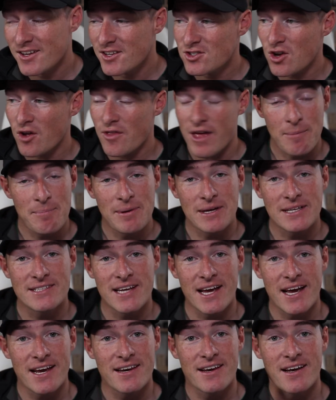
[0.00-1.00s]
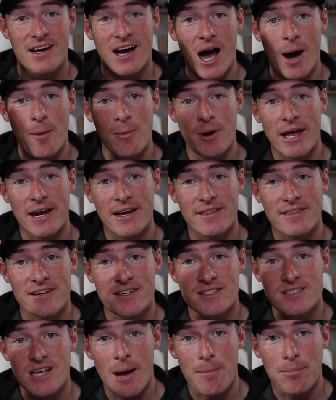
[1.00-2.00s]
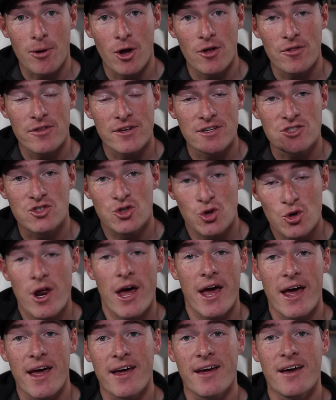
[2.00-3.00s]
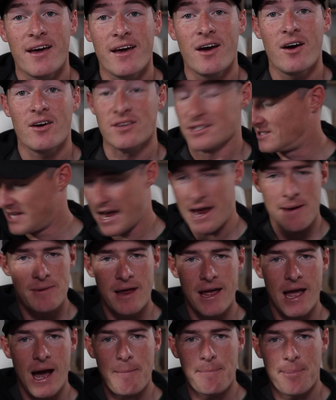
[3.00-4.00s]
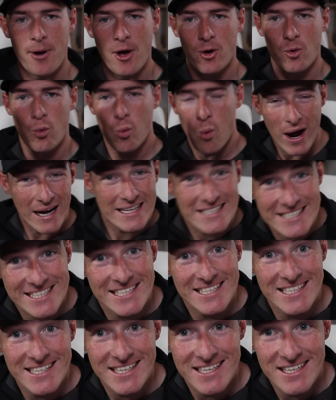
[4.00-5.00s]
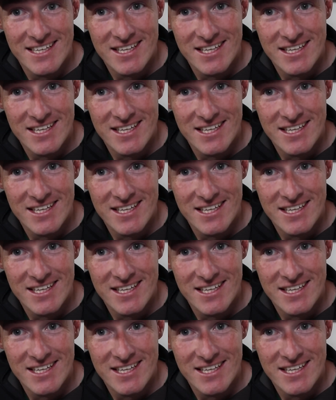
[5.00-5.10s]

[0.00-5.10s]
So that being said, I'm gonna edit this, upload this today, same day upload. What?